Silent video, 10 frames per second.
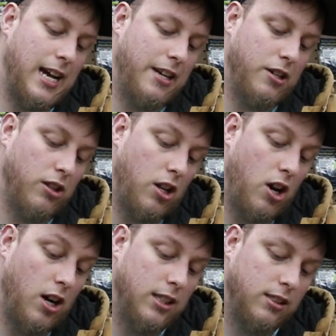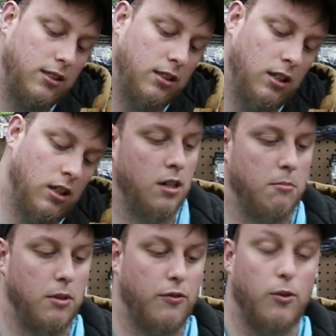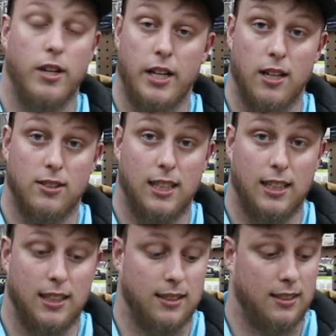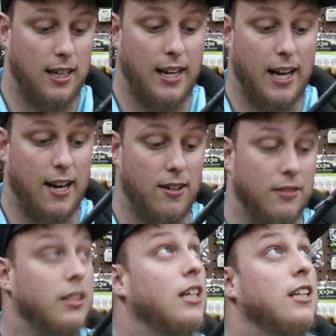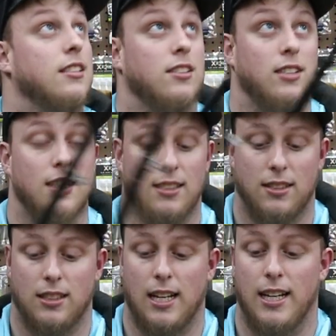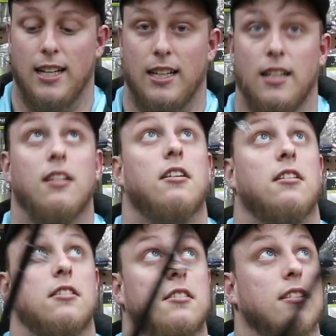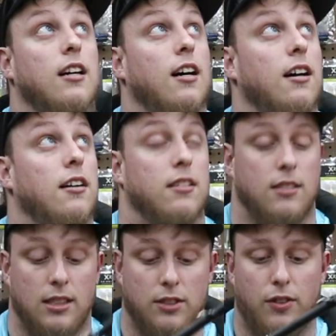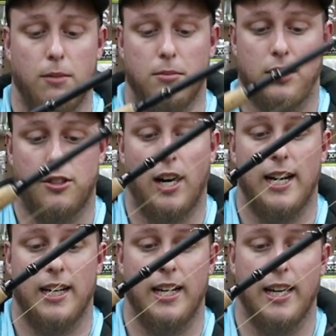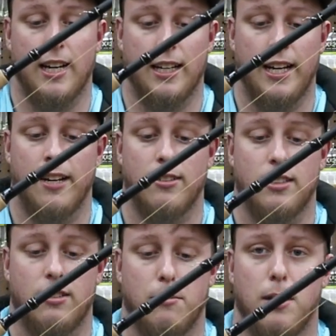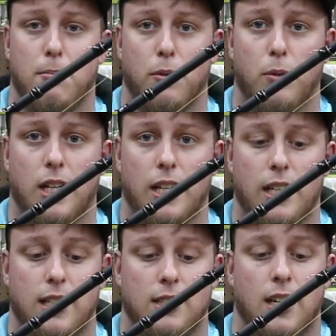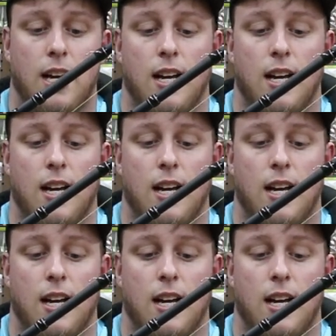at your laws before you go take this thing out. So this is it's from Strike King. I can't really remember what it is,